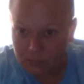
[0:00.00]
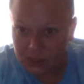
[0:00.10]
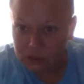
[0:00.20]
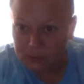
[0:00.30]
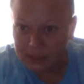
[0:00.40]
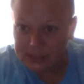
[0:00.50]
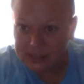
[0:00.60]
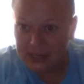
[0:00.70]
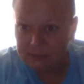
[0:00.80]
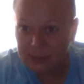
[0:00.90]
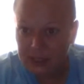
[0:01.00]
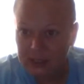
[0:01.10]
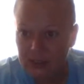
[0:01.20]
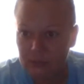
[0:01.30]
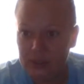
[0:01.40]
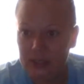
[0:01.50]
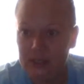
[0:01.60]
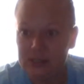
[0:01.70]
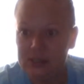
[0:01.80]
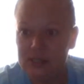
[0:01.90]
Do monkeys eat meat? And when he
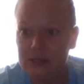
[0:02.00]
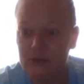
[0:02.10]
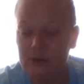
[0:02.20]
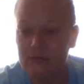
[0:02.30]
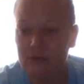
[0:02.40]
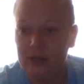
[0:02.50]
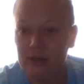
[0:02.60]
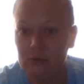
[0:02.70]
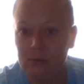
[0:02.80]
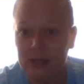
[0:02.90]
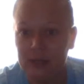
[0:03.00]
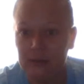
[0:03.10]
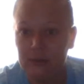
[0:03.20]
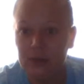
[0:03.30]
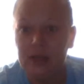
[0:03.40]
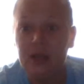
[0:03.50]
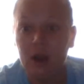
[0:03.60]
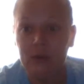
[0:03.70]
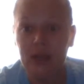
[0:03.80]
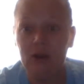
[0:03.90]
gets teeth, are you afraid he'll bite you?
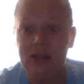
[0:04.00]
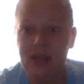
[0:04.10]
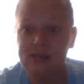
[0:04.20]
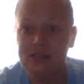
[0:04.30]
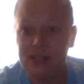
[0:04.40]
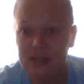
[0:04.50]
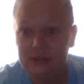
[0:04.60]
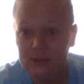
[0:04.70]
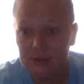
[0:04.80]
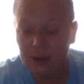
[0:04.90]
Oh, he already has teeth.